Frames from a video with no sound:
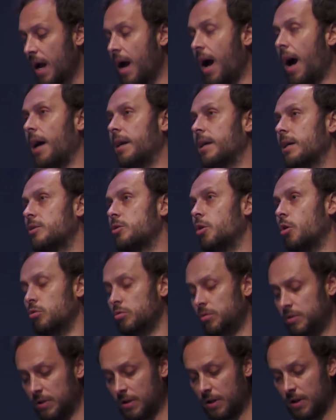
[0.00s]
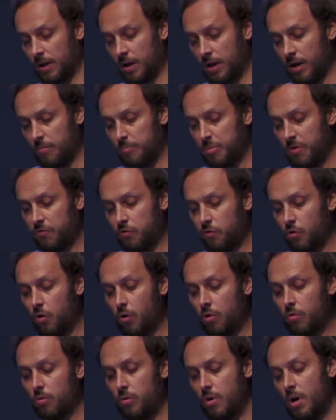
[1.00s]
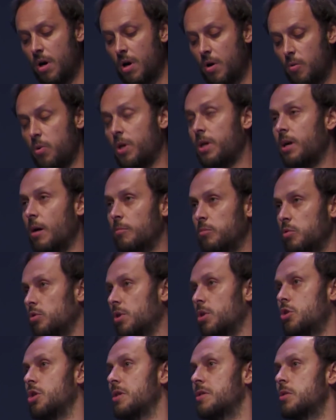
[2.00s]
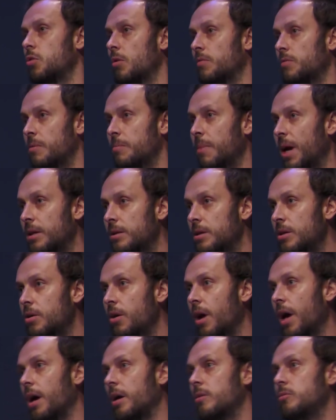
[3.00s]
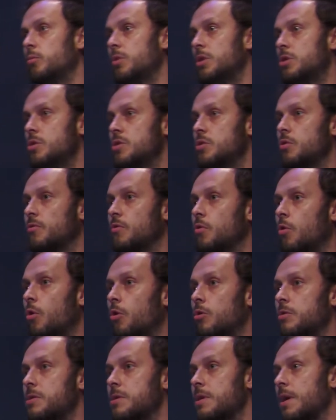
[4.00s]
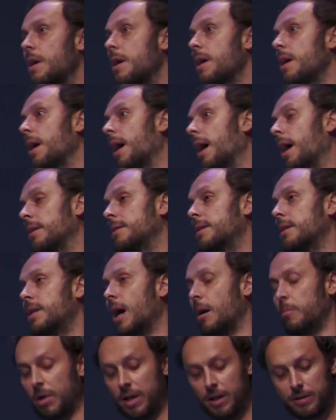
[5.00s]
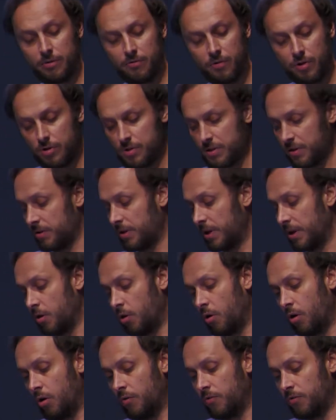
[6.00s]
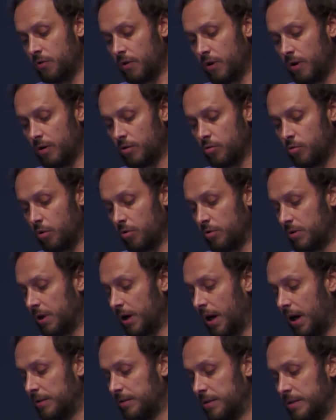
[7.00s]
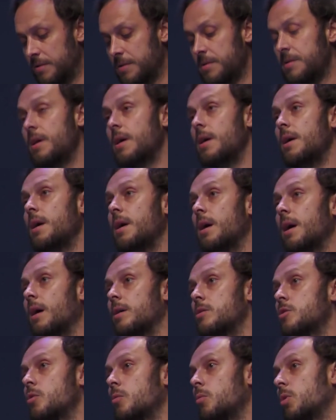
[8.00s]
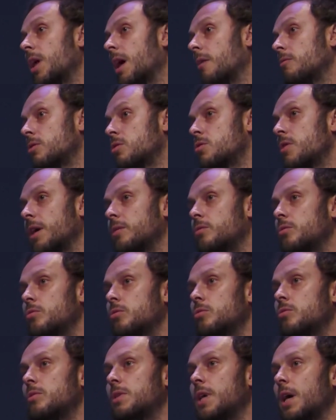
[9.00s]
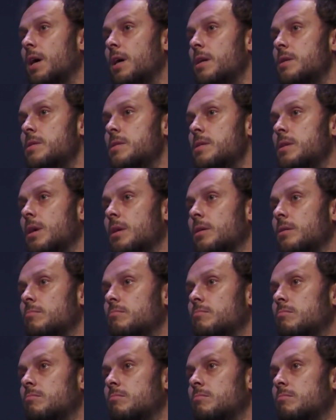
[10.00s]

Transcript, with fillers: anecdote uh, uh, before we come to the gist of the matter, and which is, of course, Uh, the double anniversary of uh, Günther Anders. Uh, so what I will try to do today is, uh,